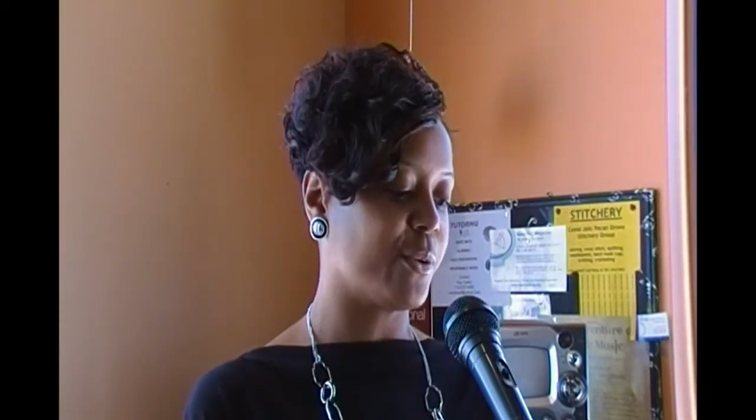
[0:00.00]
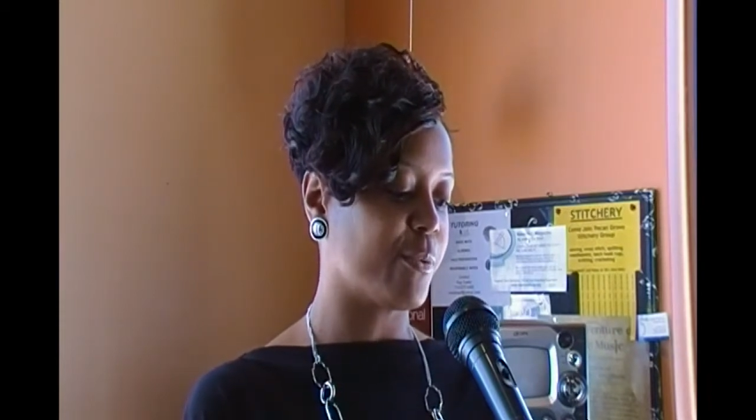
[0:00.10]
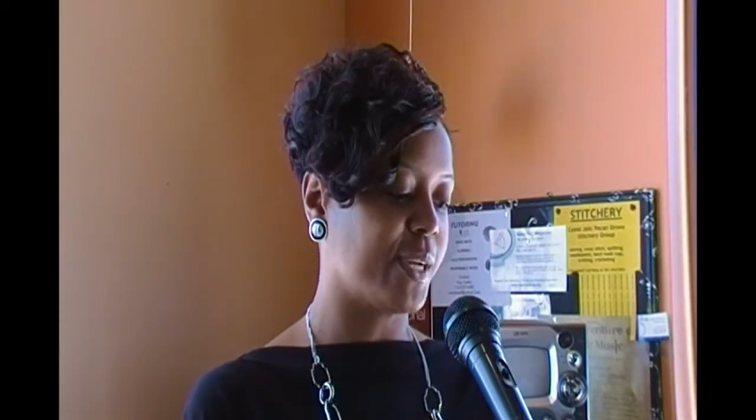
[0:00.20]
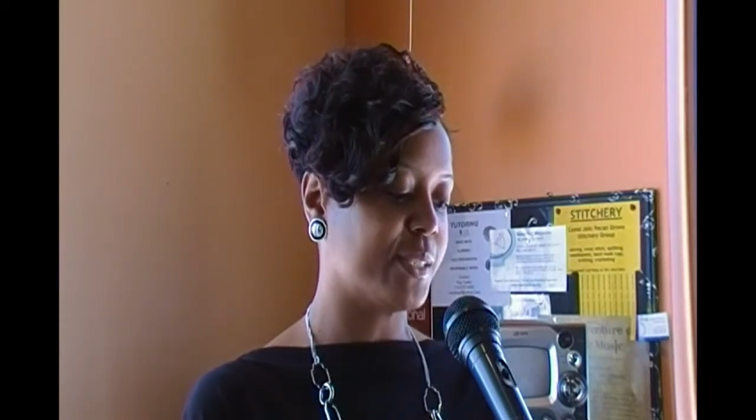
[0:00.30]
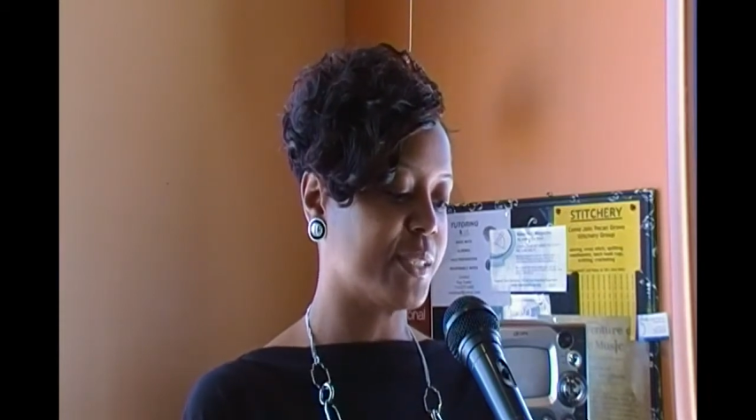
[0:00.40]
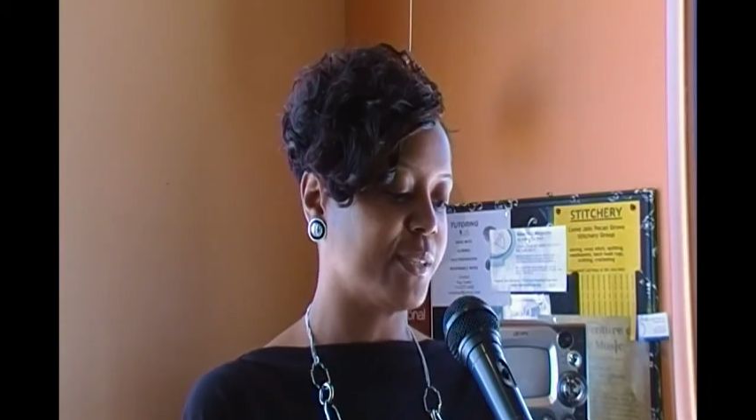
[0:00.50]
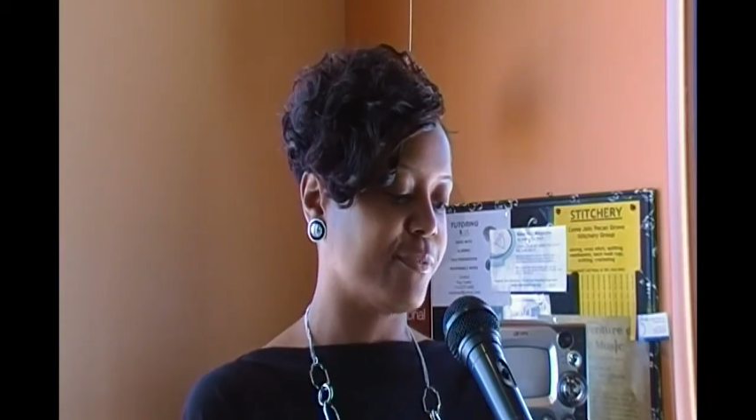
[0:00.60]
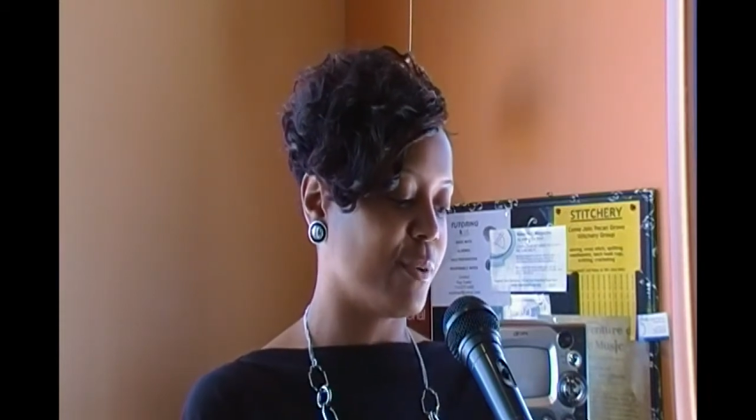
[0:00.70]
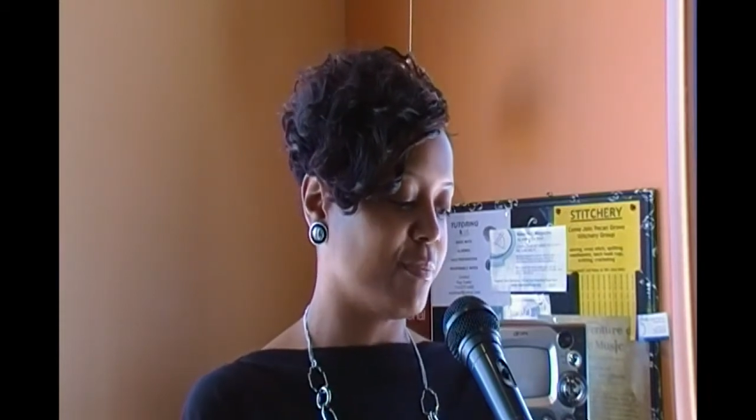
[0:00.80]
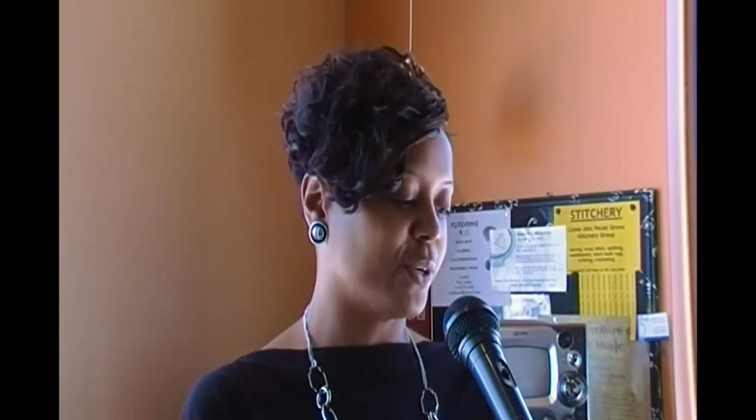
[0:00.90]
you're
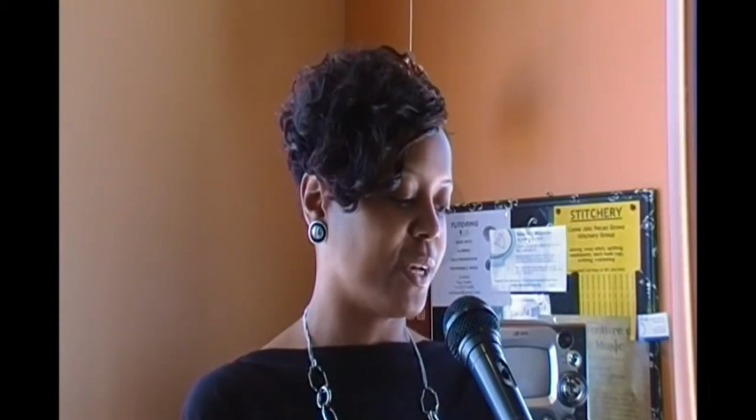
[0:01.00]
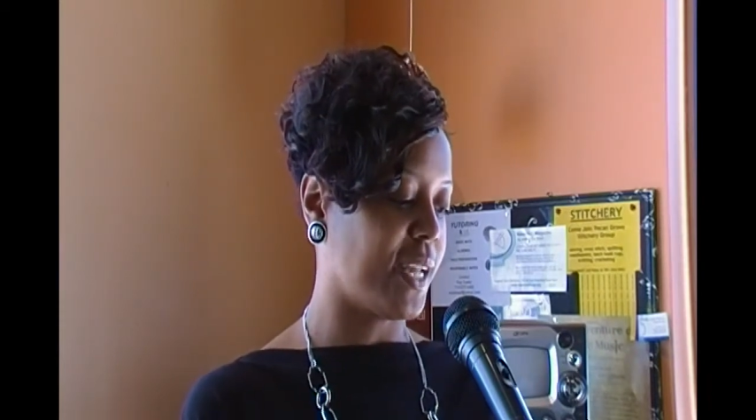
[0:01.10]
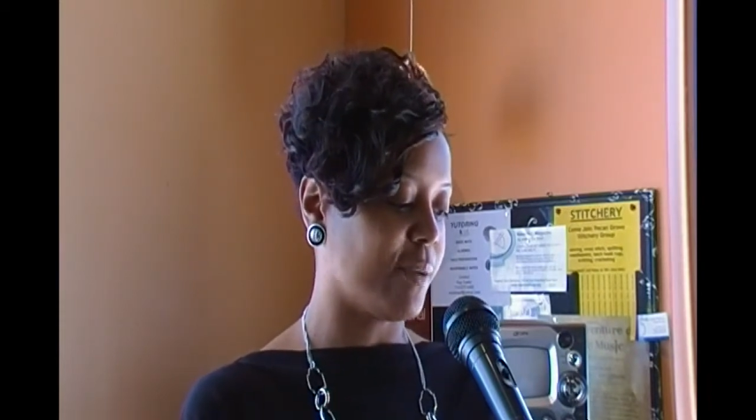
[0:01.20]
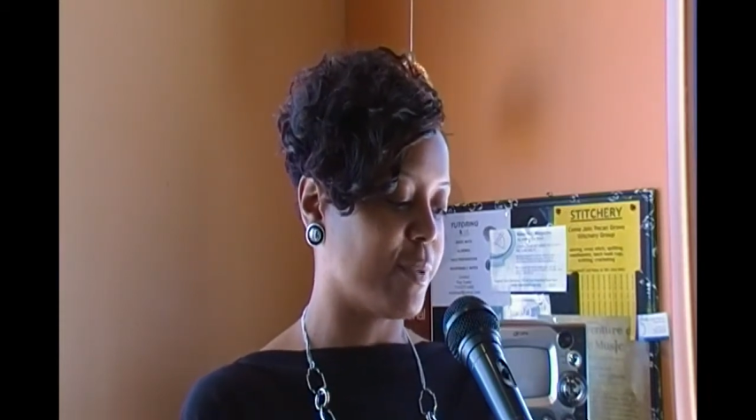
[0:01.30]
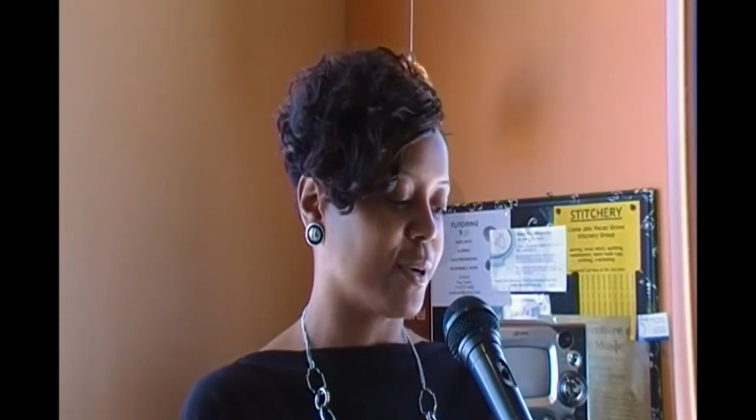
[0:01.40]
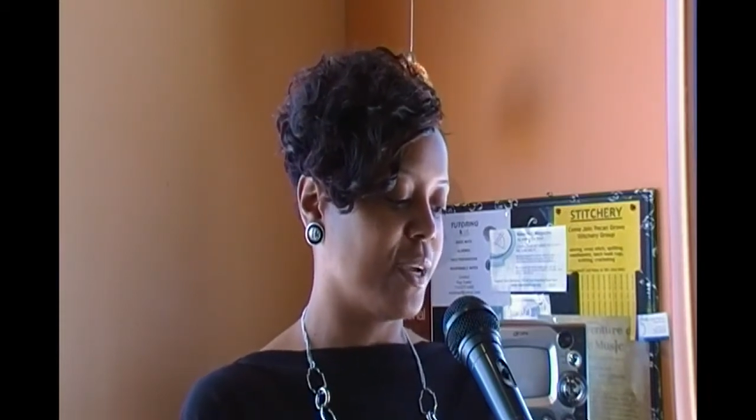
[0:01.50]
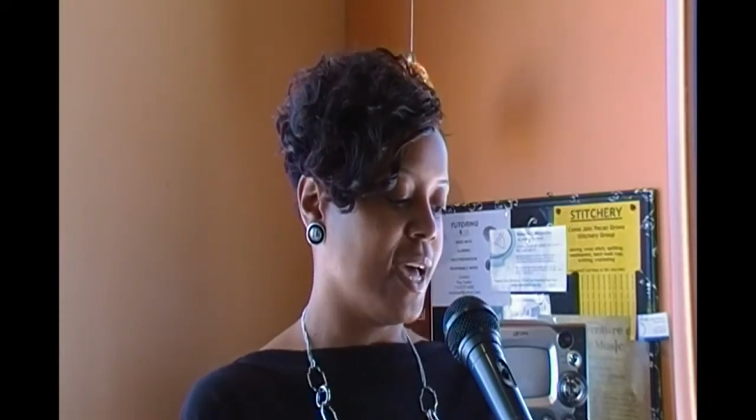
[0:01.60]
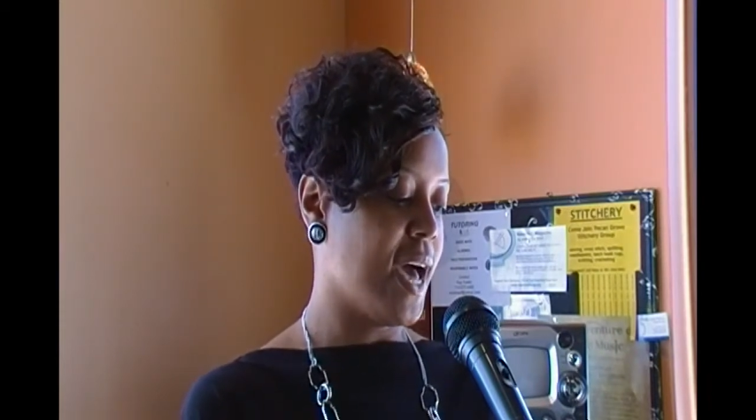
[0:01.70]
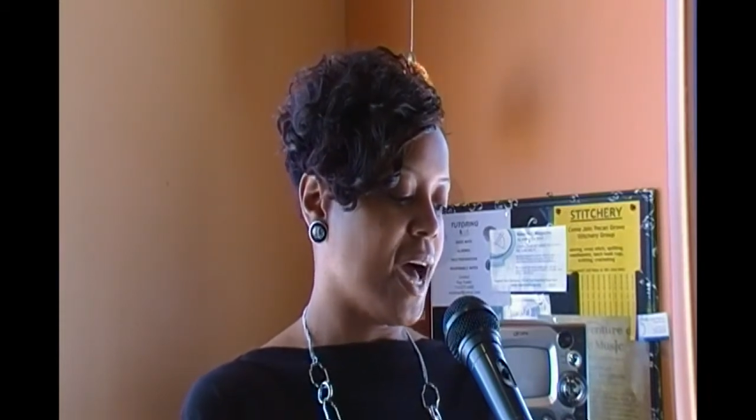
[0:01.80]
resting from your labor.